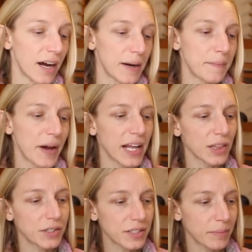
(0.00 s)
Um, I
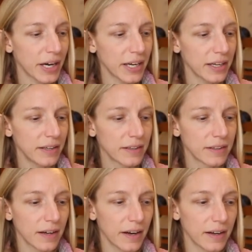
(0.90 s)
looked at my
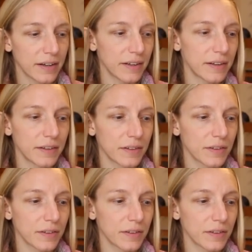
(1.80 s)
uh,